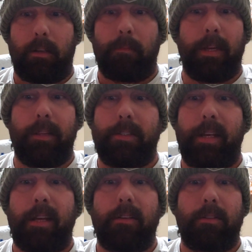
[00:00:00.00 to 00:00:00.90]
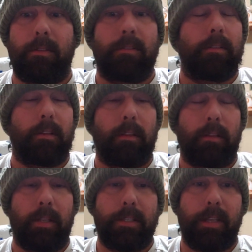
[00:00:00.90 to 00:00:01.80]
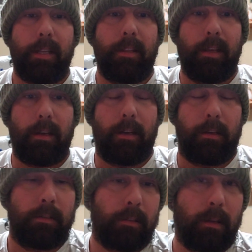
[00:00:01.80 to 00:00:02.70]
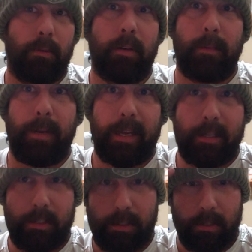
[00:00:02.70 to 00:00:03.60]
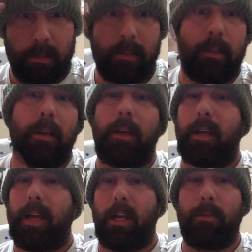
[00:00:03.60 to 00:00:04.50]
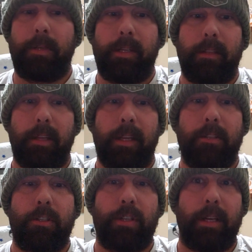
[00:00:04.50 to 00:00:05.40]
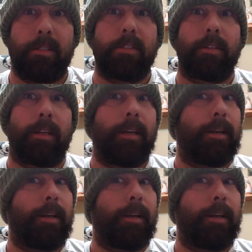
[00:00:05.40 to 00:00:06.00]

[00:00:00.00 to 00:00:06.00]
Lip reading: made the tackle, they say our running back's helmet hit the kid's chest,